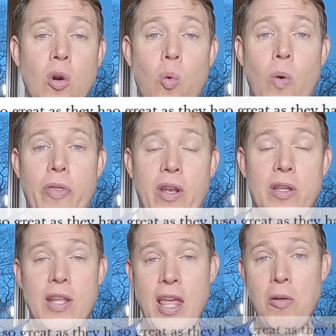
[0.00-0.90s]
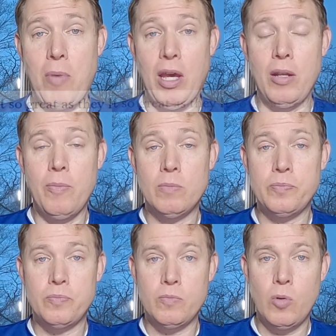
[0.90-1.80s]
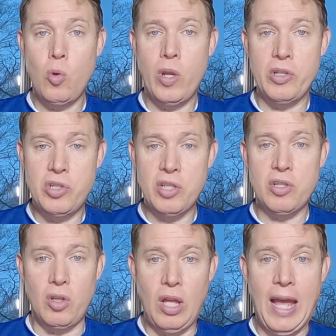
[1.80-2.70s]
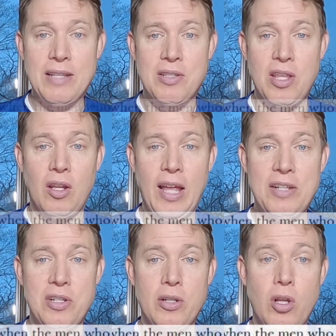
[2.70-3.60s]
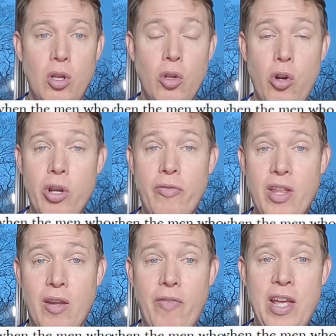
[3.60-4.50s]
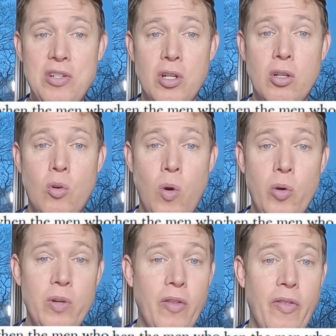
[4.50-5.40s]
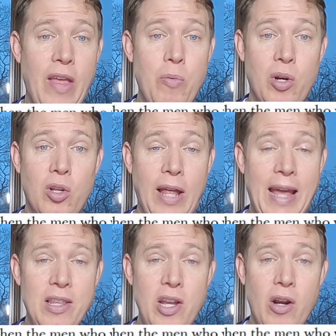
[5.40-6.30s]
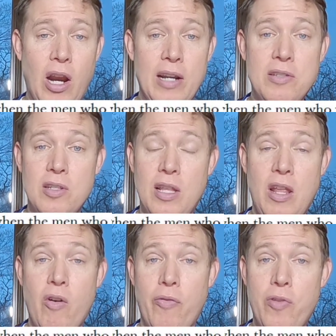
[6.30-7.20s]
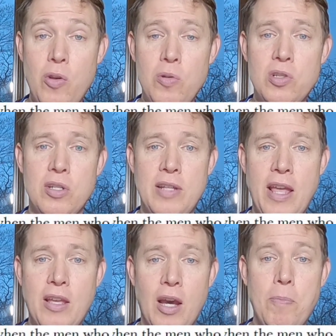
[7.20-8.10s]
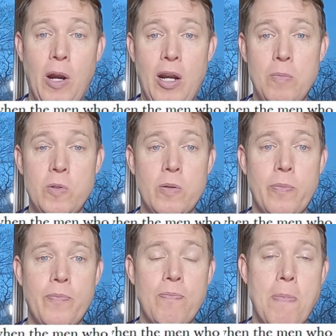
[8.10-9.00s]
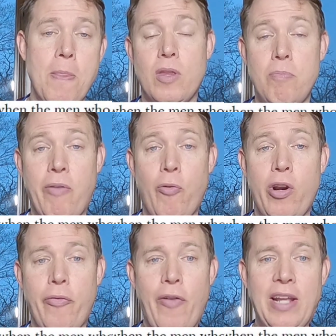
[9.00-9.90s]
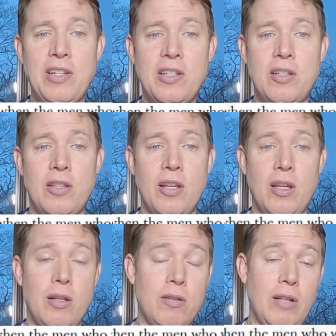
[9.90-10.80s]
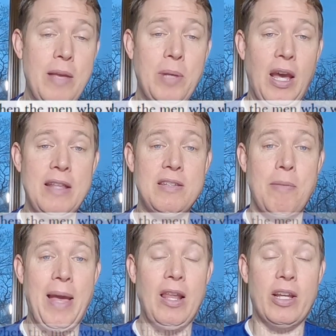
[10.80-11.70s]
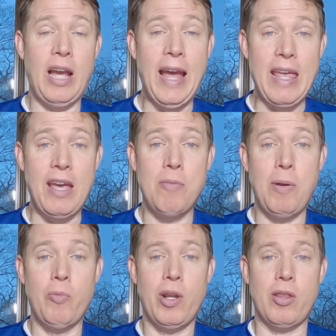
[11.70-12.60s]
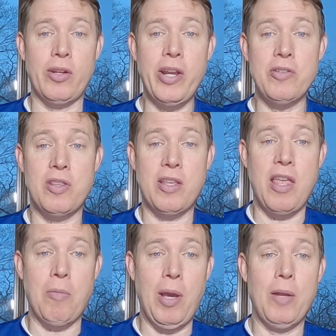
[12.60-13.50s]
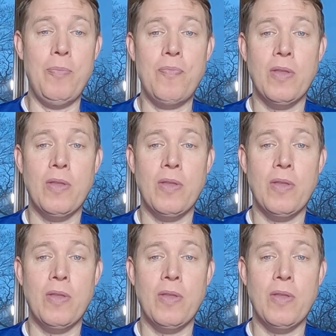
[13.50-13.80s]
When the kingmen, who had just lost the election, learned of the invasion, quote, they were glad in their hearts and they refused to take up arms. Before defecting to the Lamanites, Amalickiah had been one of the leaders of the kingmen,